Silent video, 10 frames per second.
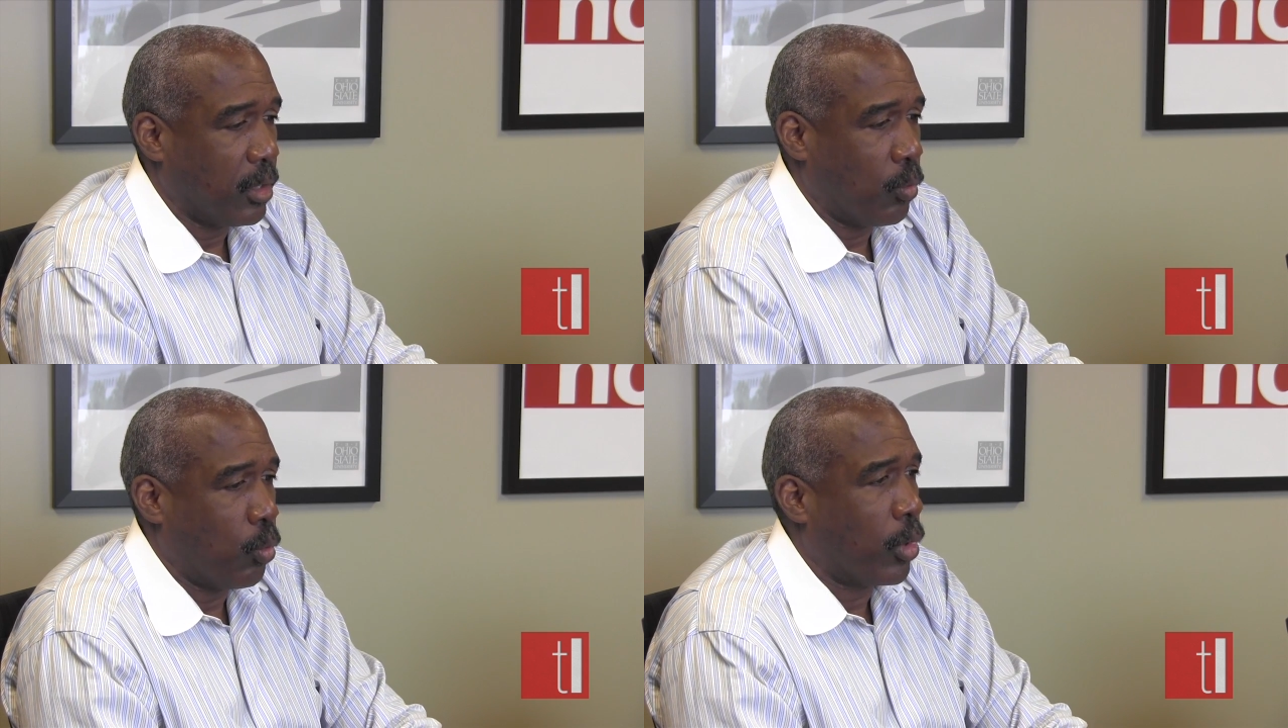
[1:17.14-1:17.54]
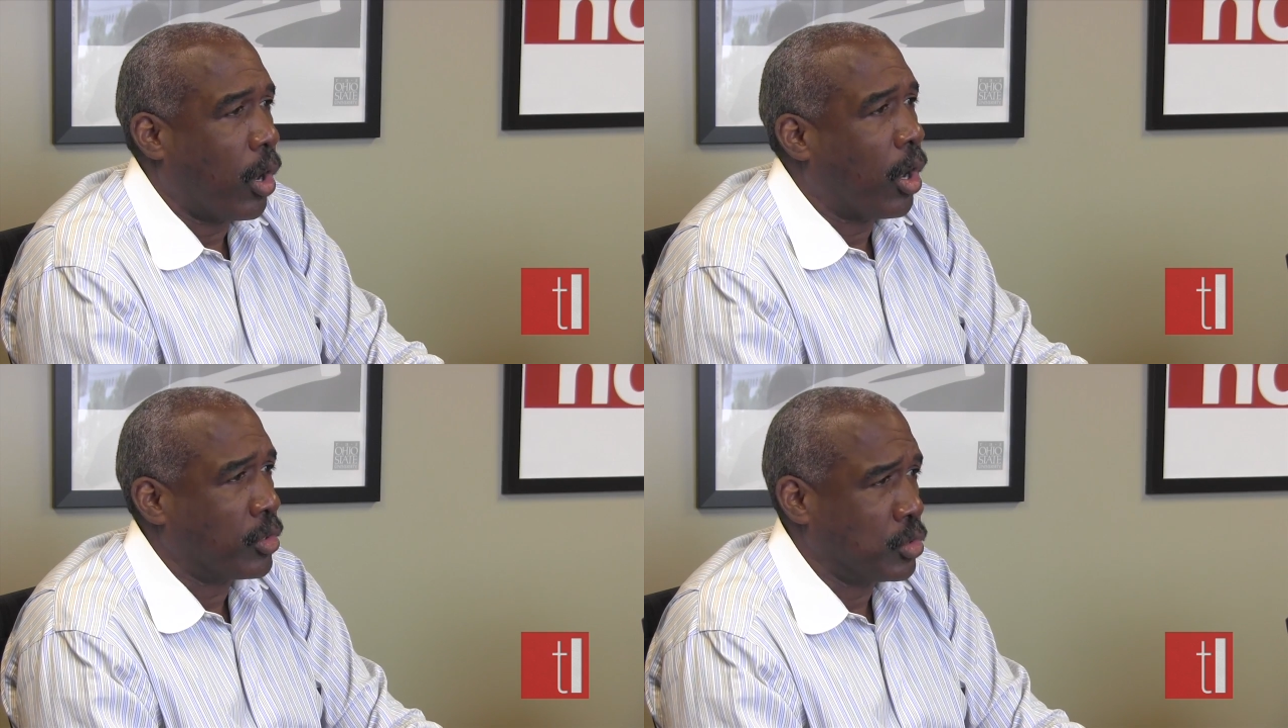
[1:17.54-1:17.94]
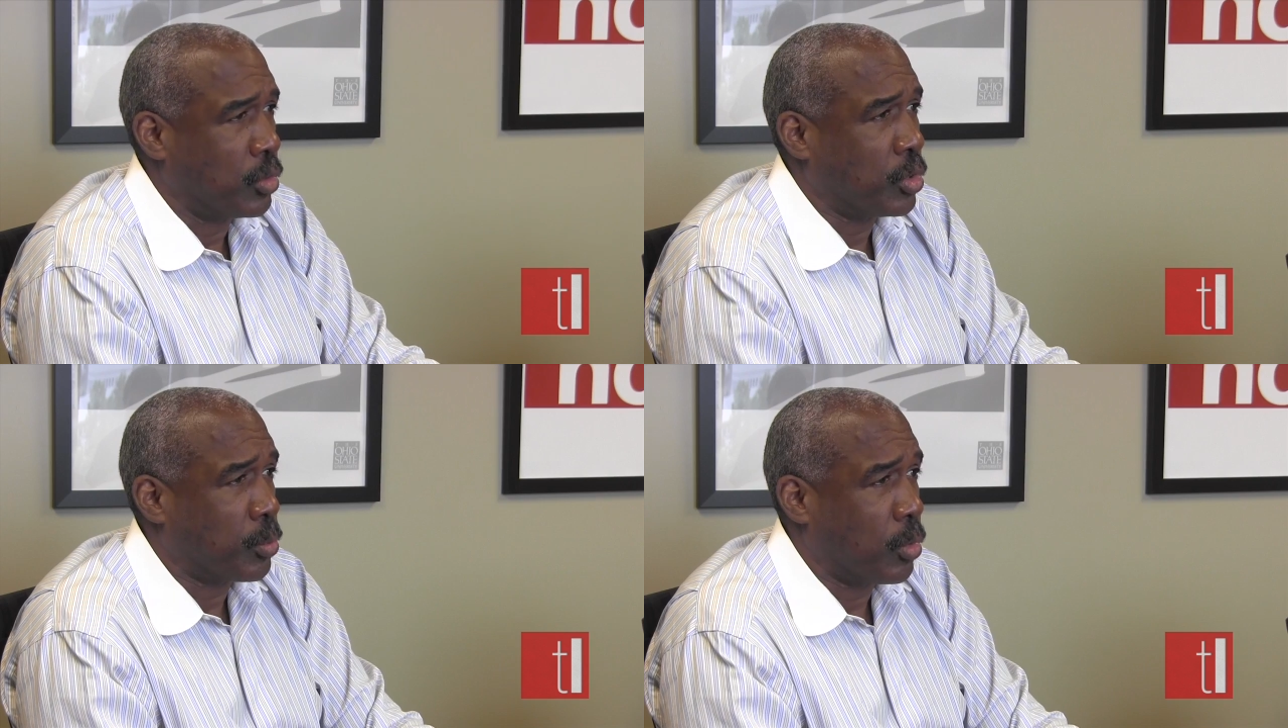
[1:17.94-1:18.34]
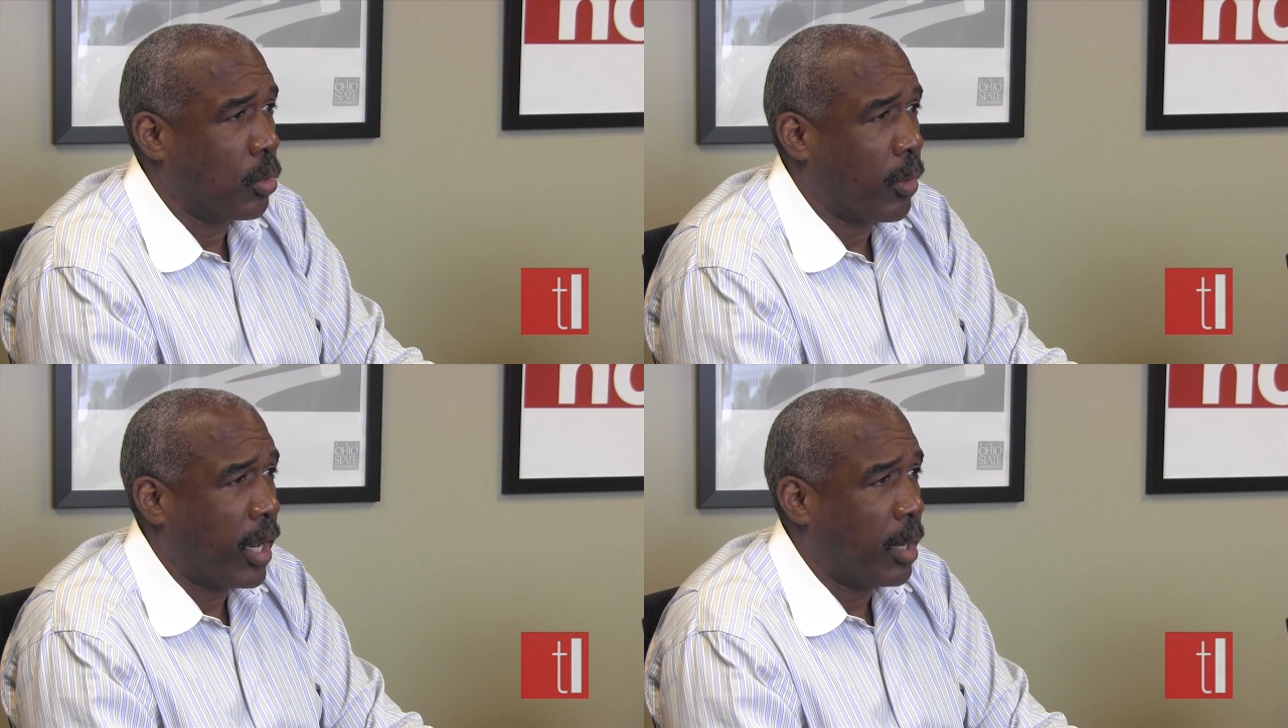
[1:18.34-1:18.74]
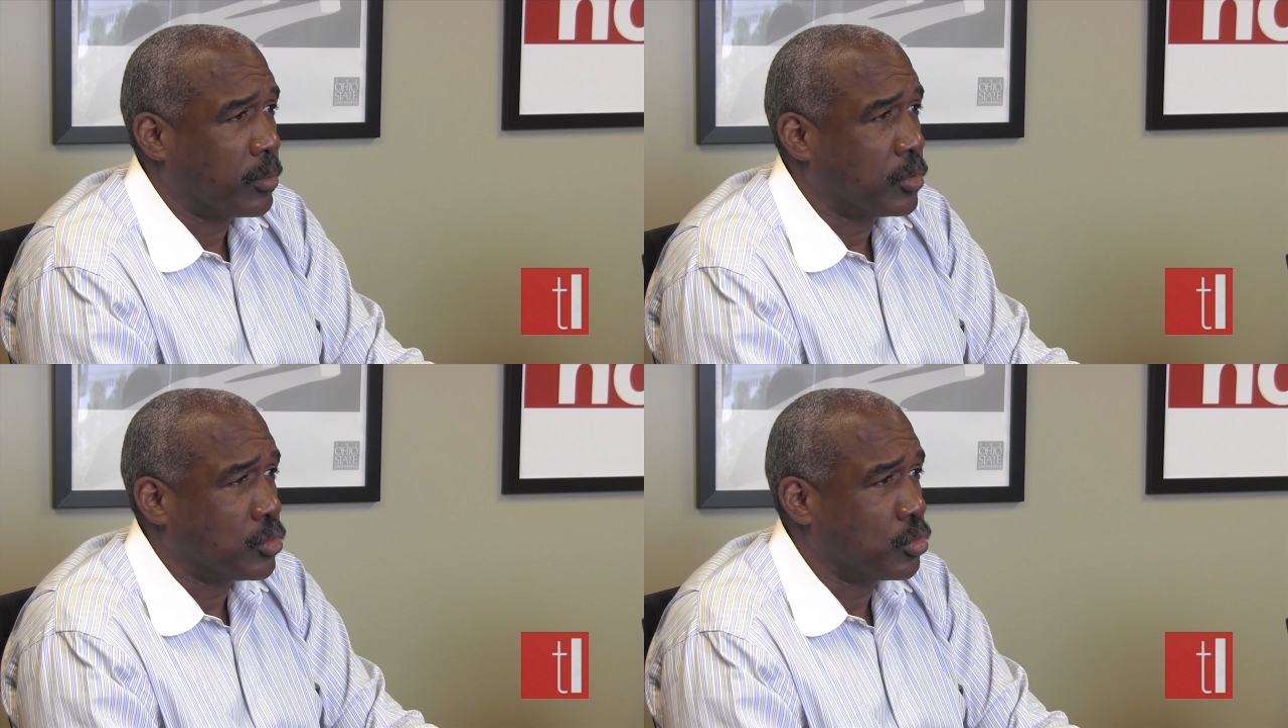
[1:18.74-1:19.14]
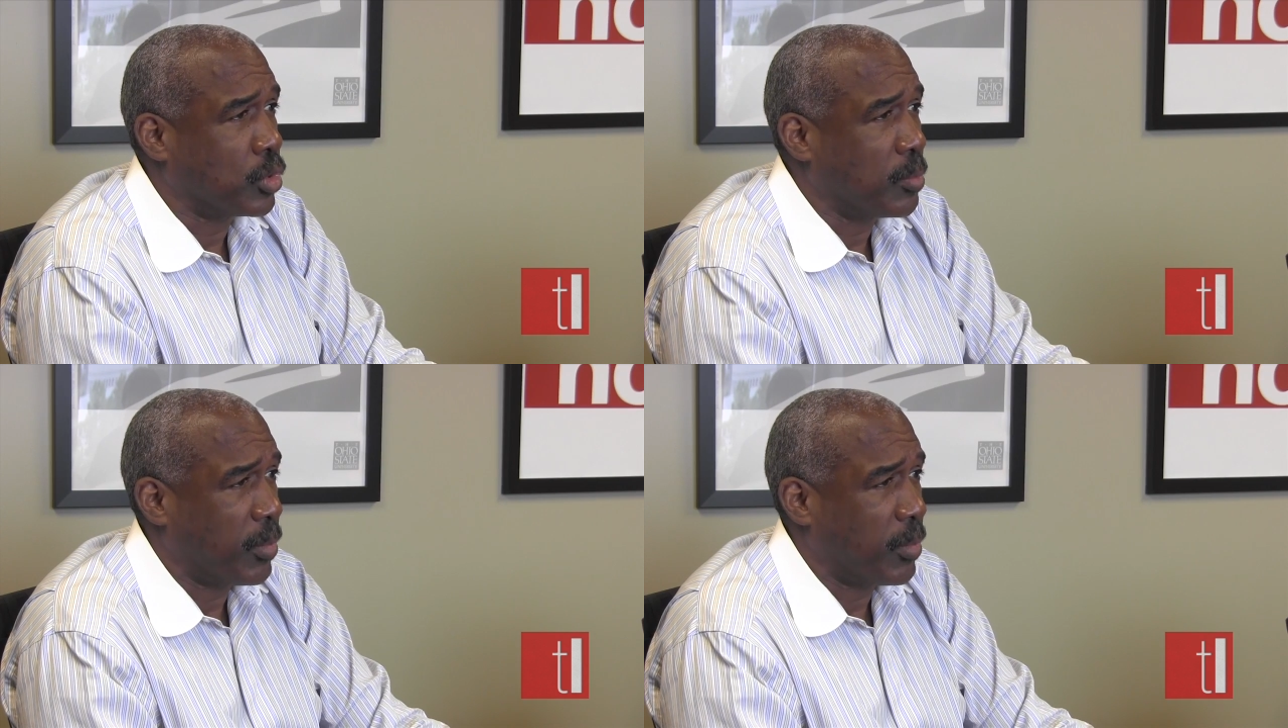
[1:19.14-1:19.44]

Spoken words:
And where are you in the program to truly